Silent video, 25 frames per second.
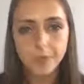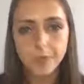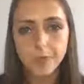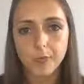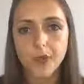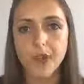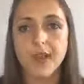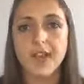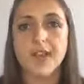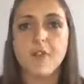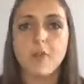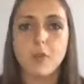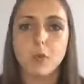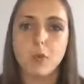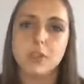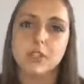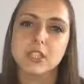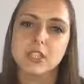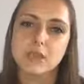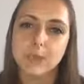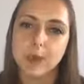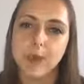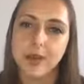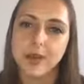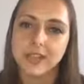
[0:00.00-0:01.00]
and everyone's
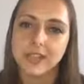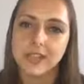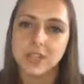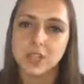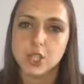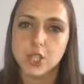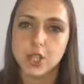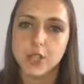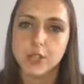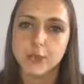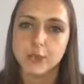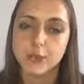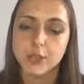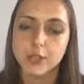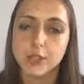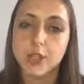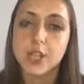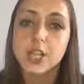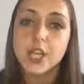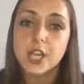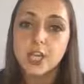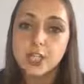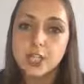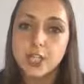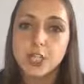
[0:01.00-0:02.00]
spurring each other on
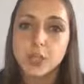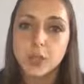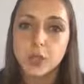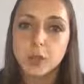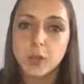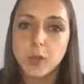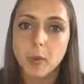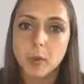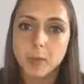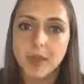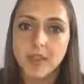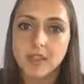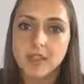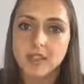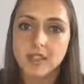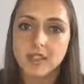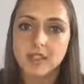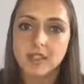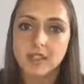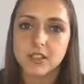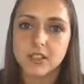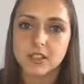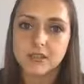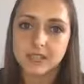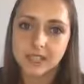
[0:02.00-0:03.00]
to do a bit better,
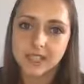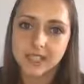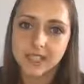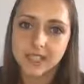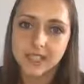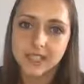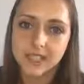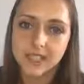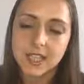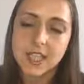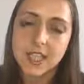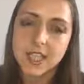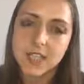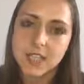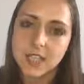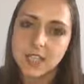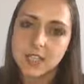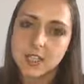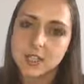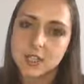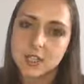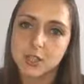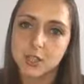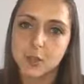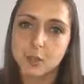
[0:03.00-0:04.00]
because really they're
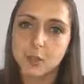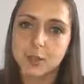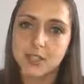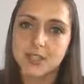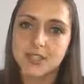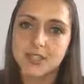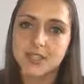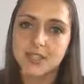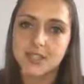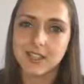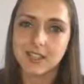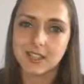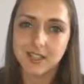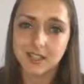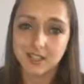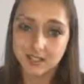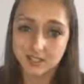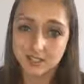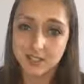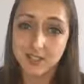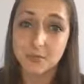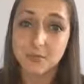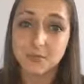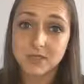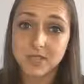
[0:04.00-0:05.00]
just competing against
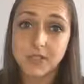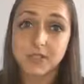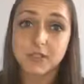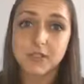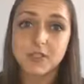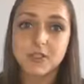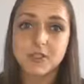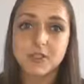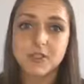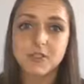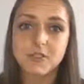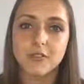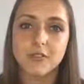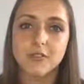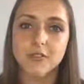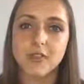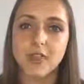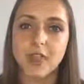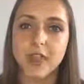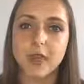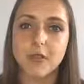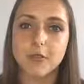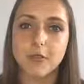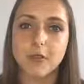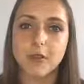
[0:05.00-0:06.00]
themselves for
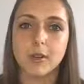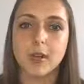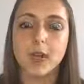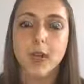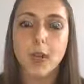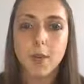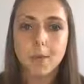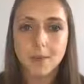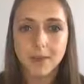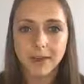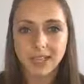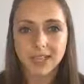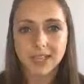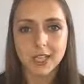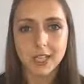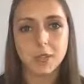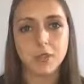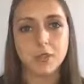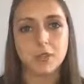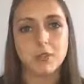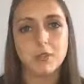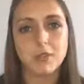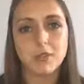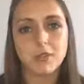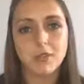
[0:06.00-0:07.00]
that one, but in a
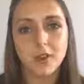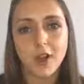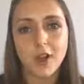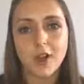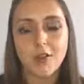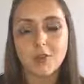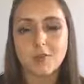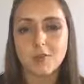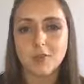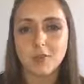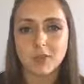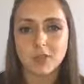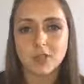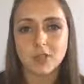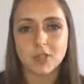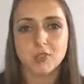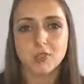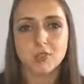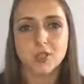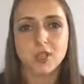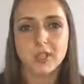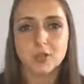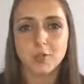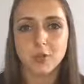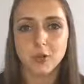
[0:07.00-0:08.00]
group environment, which is
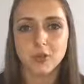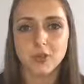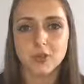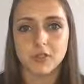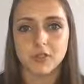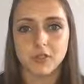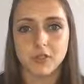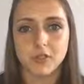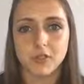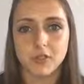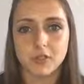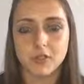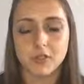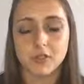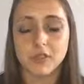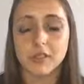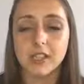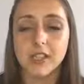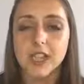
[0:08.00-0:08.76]
really motivational.